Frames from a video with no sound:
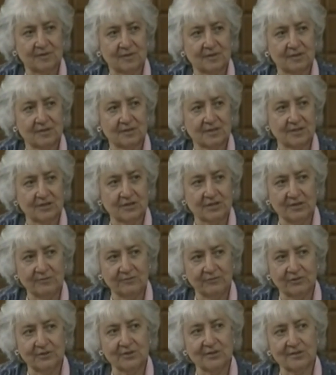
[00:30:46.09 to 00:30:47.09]
See, she
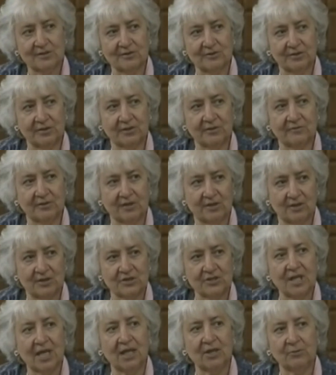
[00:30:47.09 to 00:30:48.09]
first learned of it on
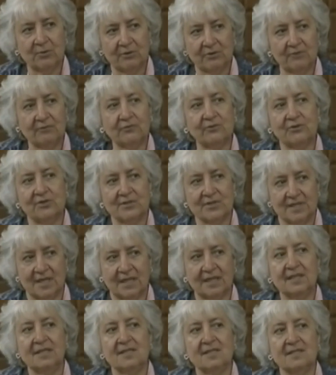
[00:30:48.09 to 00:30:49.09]
January 1st,
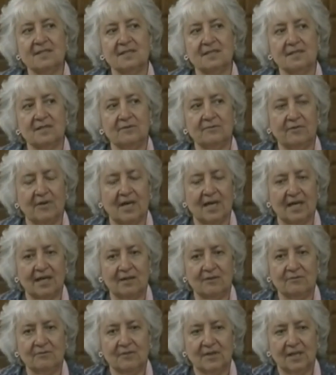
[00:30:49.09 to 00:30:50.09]

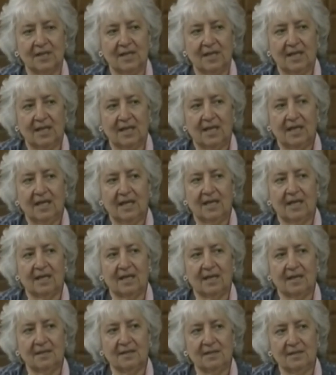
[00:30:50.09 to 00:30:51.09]
1965.
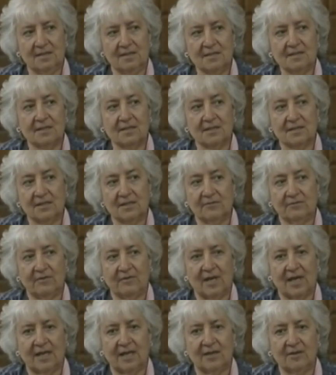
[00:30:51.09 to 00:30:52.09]
And in
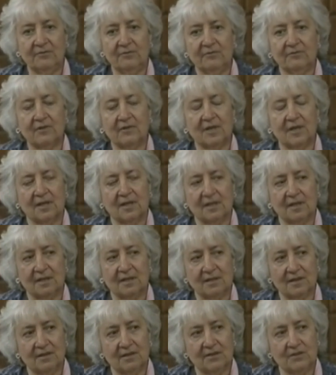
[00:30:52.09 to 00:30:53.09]
65, uh,
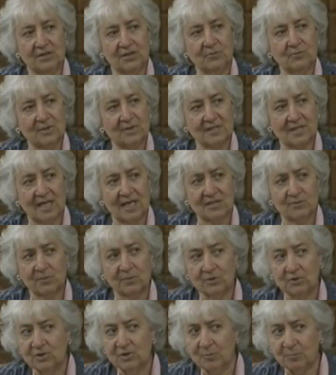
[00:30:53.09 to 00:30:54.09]
she was asked, well,
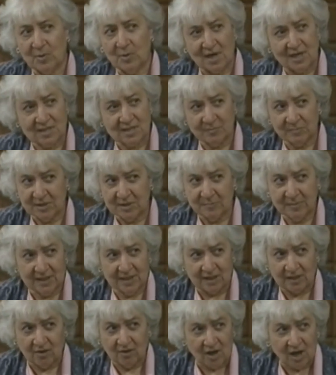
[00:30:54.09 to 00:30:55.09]
could it possibly be a
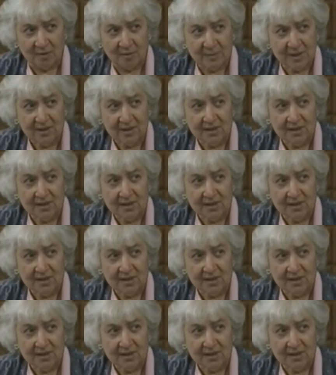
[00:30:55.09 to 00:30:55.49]
comet?